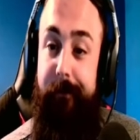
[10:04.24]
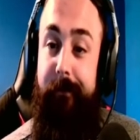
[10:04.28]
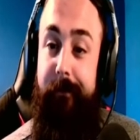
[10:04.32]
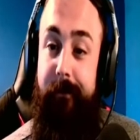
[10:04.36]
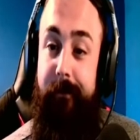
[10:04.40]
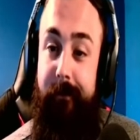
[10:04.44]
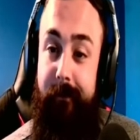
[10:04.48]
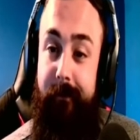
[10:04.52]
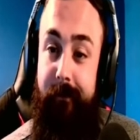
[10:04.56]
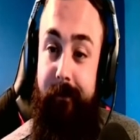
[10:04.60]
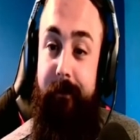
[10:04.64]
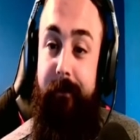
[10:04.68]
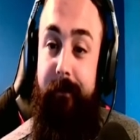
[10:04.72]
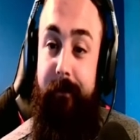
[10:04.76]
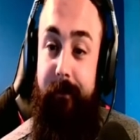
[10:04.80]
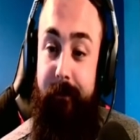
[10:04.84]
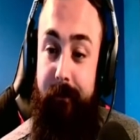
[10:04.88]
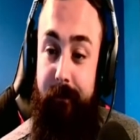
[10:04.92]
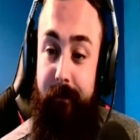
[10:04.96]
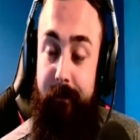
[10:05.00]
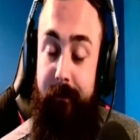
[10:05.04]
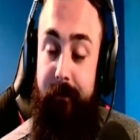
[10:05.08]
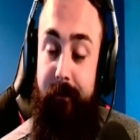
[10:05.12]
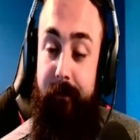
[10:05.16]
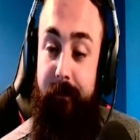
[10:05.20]

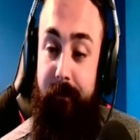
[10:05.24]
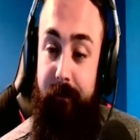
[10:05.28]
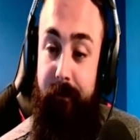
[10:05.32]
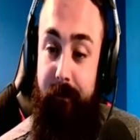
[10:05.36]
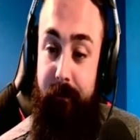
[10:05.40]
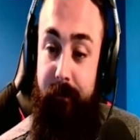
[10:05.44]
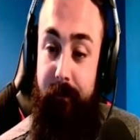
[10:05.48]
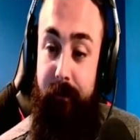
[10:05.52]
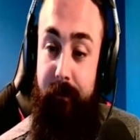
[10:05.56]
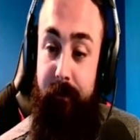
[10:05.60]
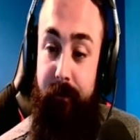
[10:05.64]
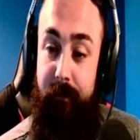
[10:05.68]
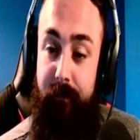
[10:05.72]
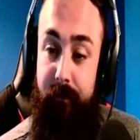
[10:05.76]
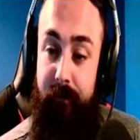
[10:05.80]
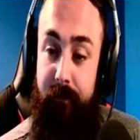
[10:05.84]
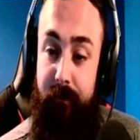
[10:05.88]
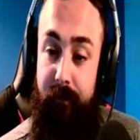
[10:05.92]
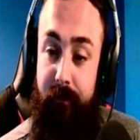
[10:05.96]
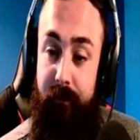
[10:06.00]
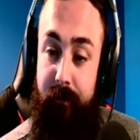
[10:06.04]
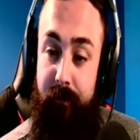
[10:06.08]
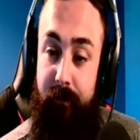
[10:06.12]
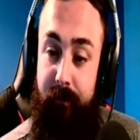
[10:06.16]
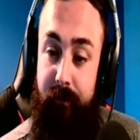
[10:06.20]

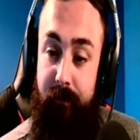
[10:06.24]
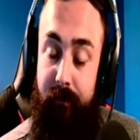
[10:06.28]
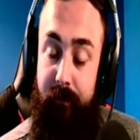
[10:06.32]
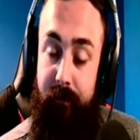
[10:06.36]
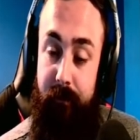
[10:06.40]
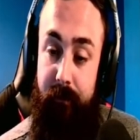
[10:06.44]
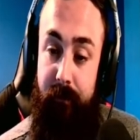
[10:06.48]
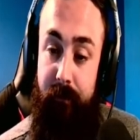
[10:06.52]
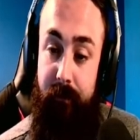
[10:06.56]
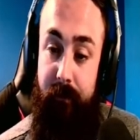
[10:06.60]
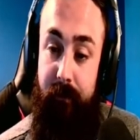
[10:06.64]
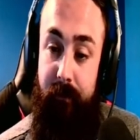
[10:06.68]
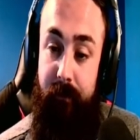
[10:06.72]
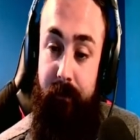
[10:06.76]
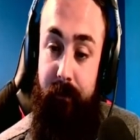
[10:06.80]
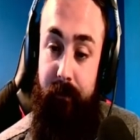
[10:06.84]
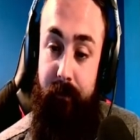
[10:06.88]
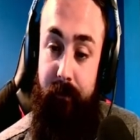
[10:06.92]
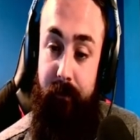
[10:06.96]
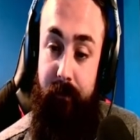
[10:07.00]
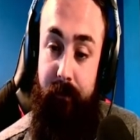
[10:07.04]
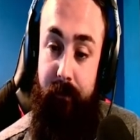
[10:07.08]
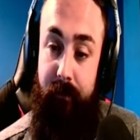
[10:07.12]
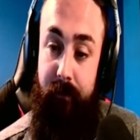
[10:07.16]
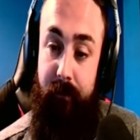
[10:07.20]

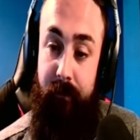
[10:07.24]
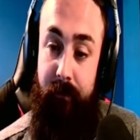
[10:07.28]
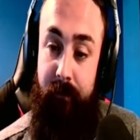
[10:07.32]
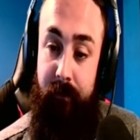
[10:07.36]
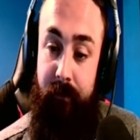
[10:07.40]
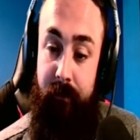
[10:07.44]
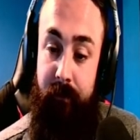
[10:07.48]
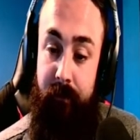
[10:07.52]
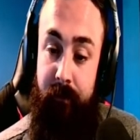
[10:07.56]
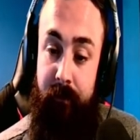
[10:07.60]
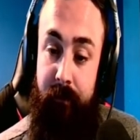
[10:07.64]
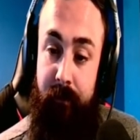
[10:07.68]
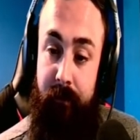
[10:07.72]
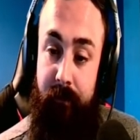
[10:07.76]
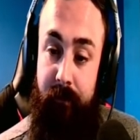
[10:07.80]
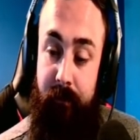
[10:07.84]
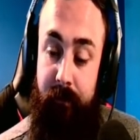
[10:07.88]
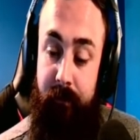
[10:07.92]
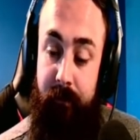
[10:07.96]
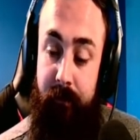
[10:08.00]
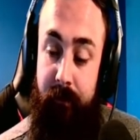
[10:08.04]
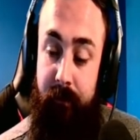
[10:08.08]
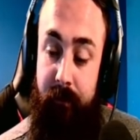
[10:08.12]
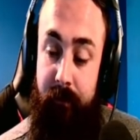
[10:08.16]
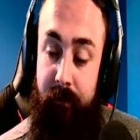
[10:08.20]

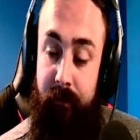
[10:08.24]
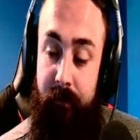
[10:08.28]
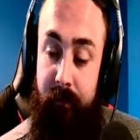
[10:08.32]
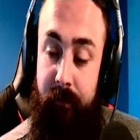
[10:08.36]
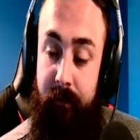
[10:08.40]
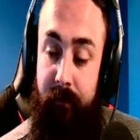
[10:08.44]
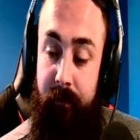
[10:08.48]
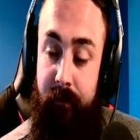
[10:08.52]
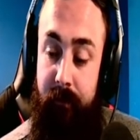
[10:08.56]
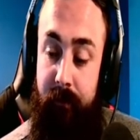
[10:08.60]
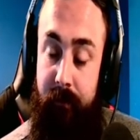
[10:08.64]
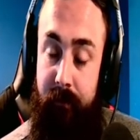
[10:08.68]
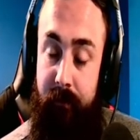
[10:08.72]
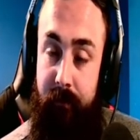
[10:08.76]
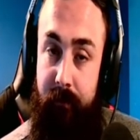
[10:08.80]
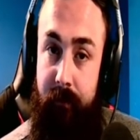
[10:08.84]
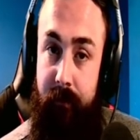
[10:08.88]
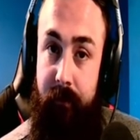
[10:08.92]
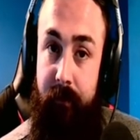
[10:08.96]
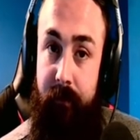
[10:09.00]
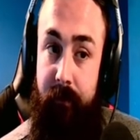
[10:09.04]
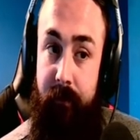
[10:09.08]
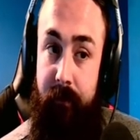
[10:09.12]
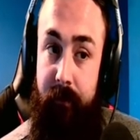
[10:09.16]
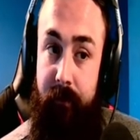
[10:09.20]

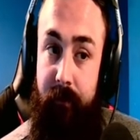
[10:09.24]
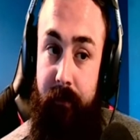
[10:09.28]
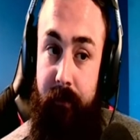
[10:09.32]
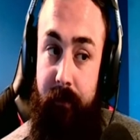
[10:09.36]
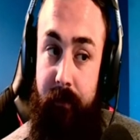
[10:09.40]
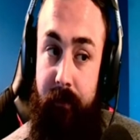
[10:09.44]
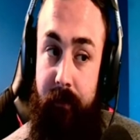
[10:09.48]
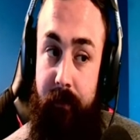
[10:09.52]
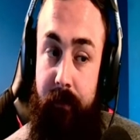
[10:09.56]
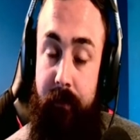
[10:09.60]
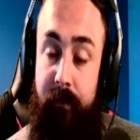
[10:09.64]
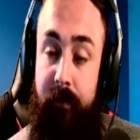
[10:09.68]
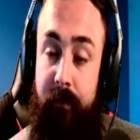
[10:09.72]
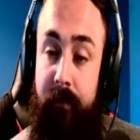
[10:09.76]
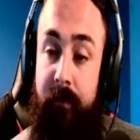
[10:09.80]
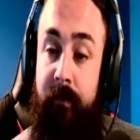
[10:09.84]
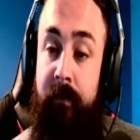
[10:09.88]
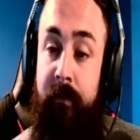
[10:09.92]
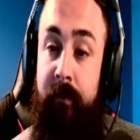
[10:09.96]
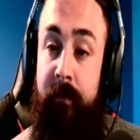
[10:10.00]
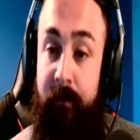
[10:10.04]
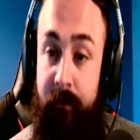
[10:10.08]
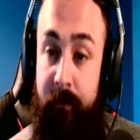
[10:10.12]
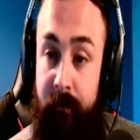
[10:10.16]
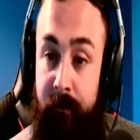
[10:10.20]

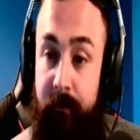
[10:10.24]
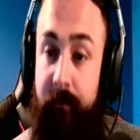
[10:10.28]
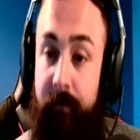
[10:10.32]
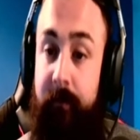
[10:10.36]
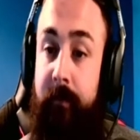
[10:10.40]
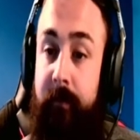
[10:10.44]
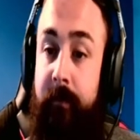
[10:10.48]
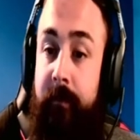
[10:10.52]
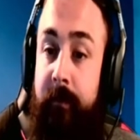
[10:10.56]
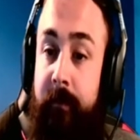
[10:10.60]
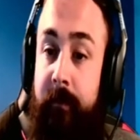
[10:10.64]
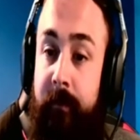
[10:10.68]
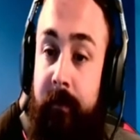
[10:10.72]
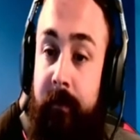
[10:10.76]
The person shown says nothing.